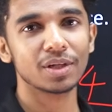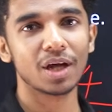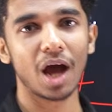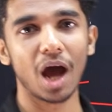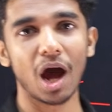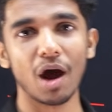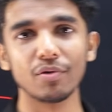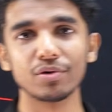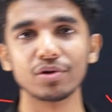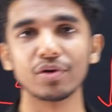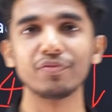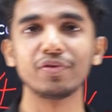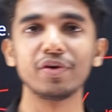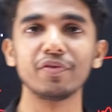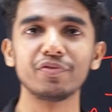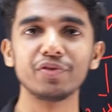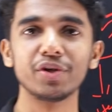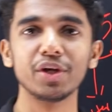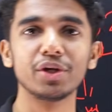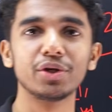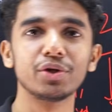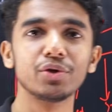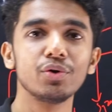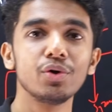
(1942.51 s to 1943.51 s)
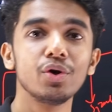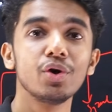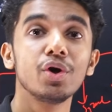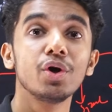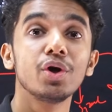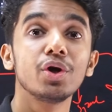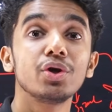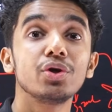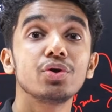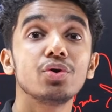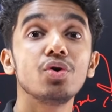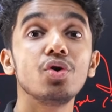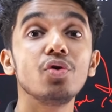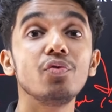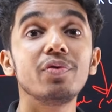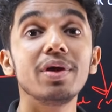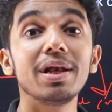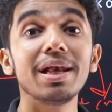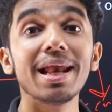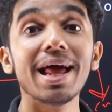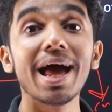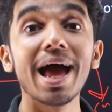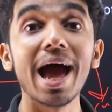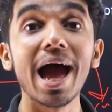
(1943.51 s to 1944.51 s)
Out of 52, you
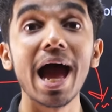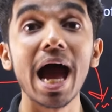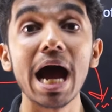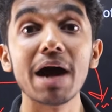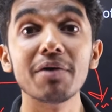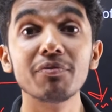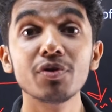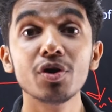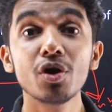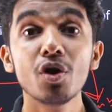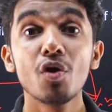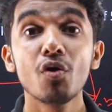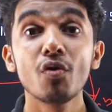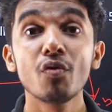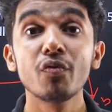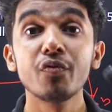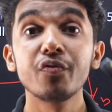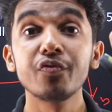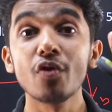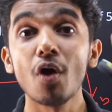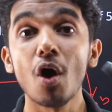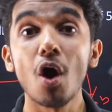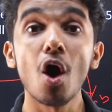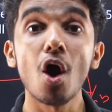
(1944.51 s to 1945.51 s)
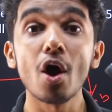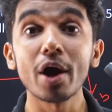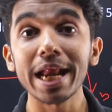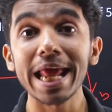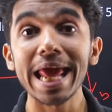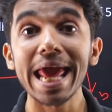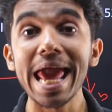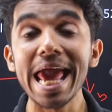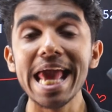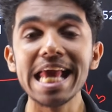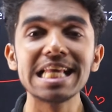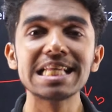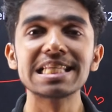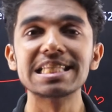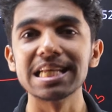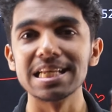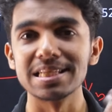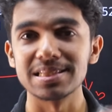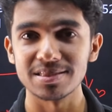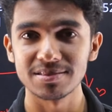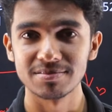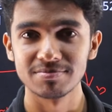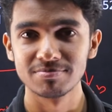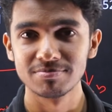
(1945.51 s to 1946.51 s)
will have 4
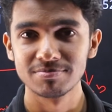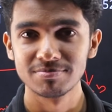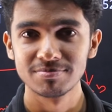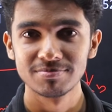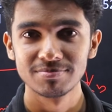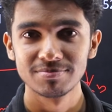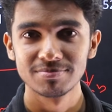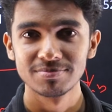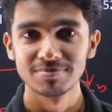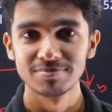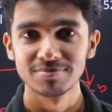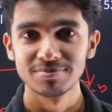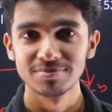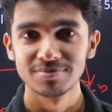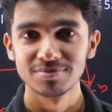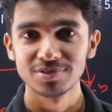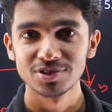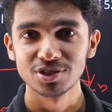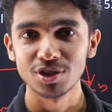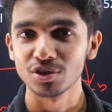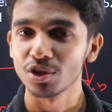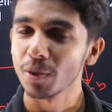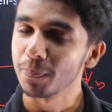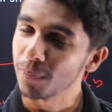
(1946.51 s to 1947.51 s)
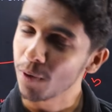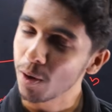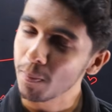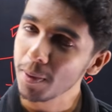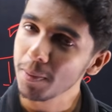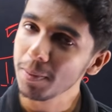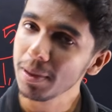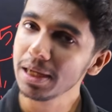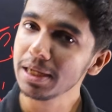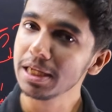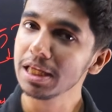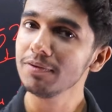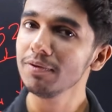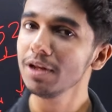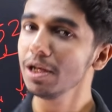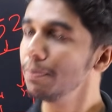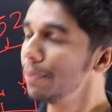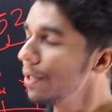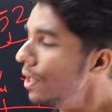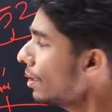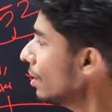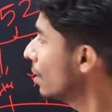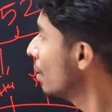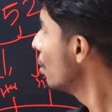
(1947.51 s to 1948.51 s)
aces. So the probability will
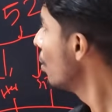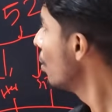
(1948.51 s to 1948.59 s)
be